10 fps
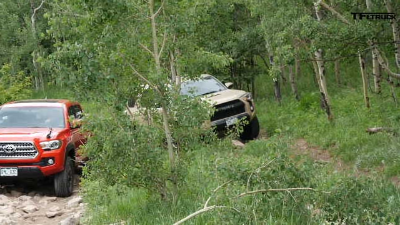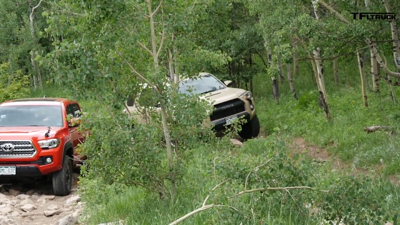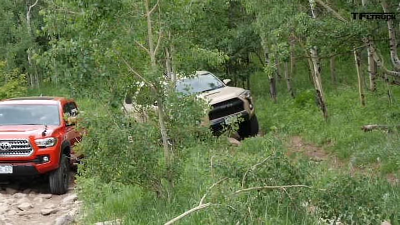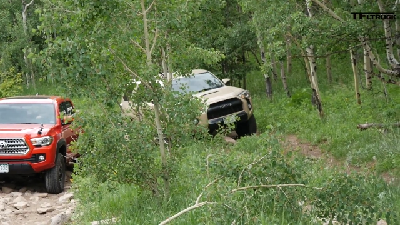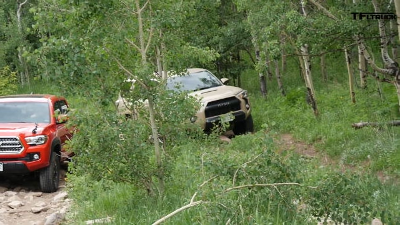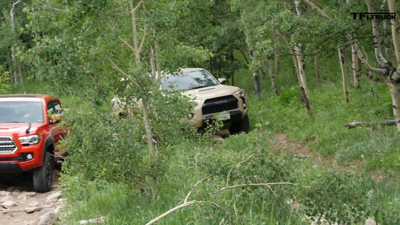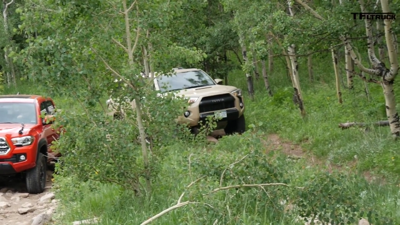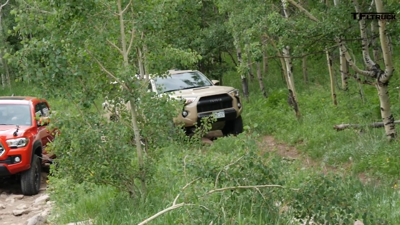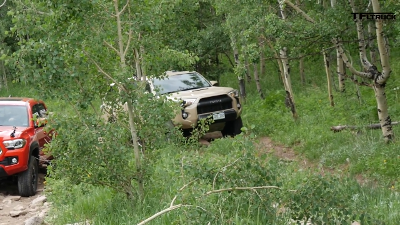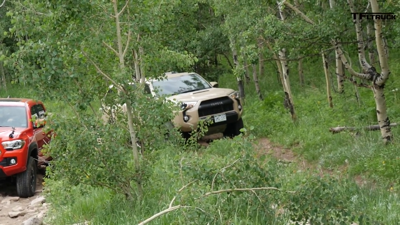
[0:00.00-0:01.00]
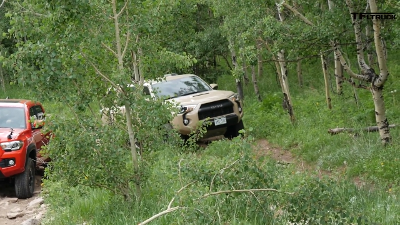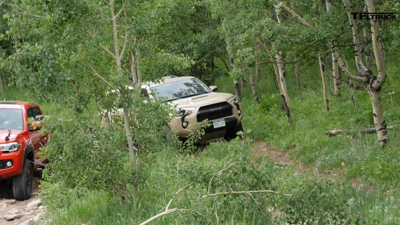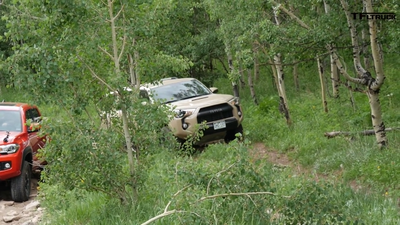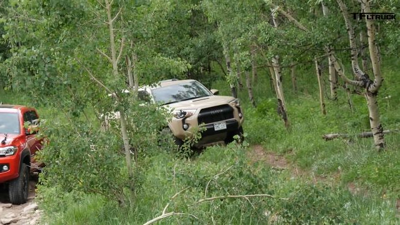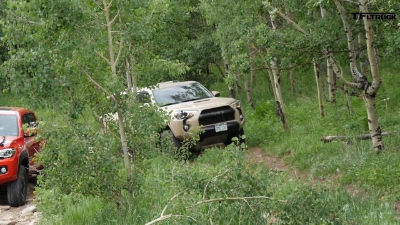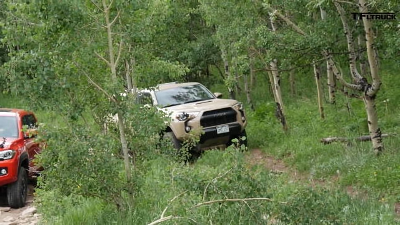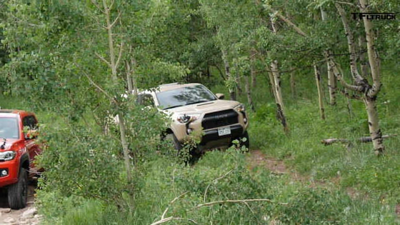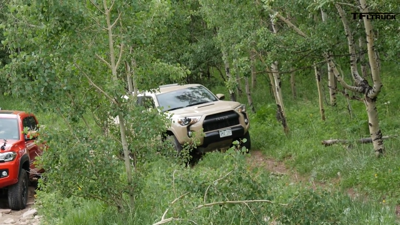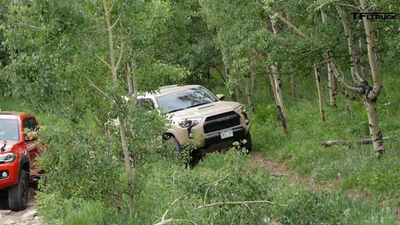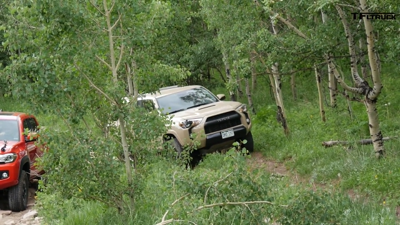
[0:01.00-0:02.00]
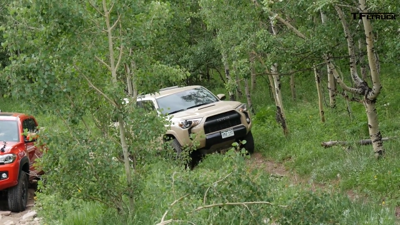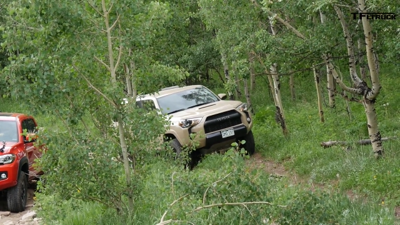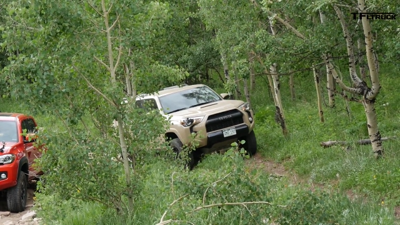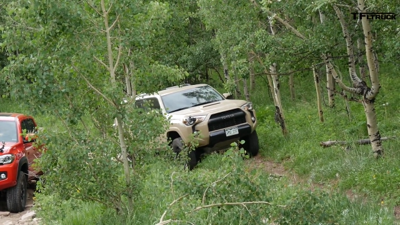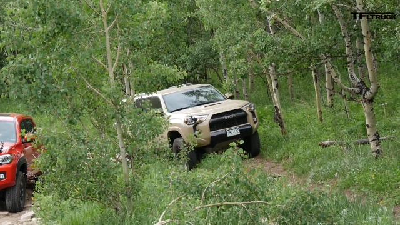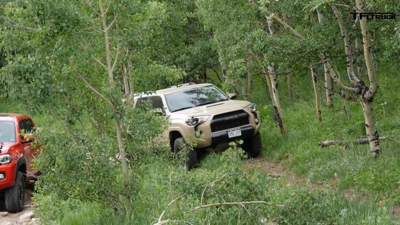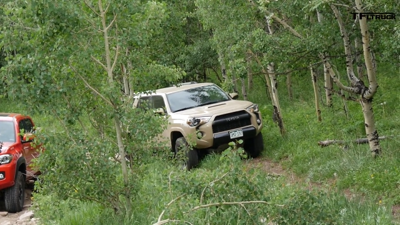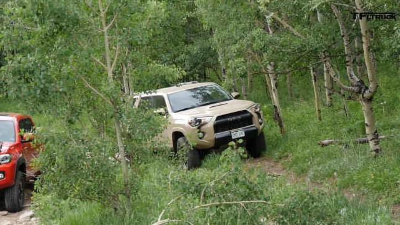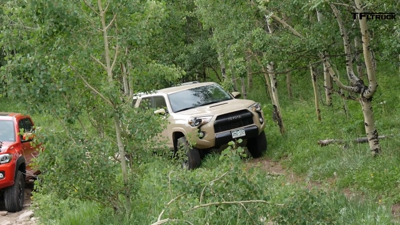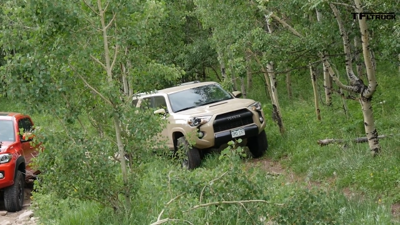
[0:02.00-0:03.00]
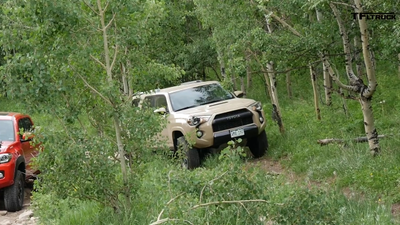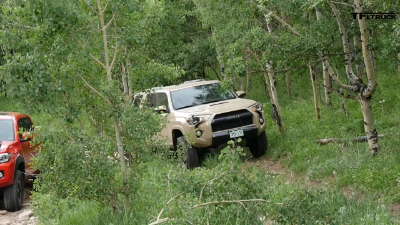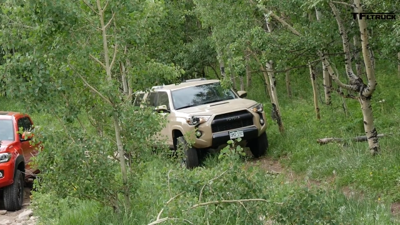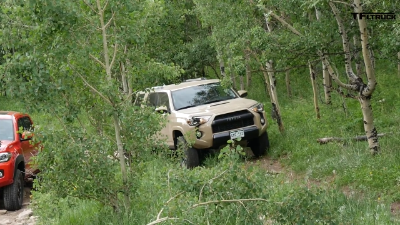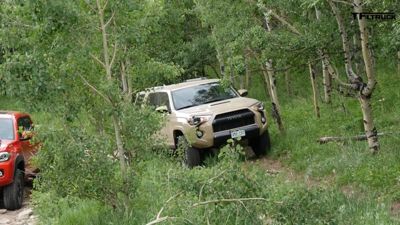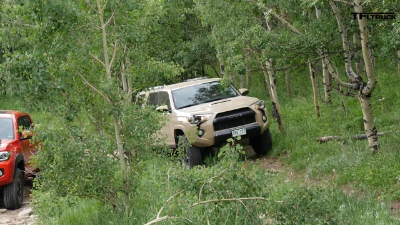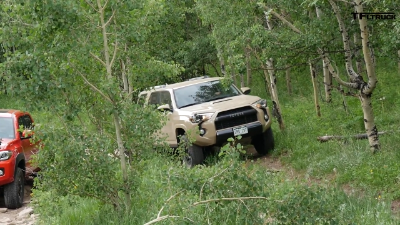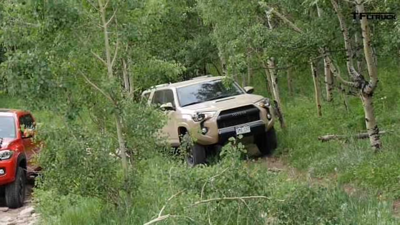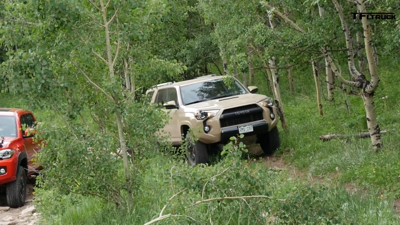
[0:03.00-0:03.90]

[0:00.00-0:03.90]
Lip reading: No face is visible, so there are no lips to read.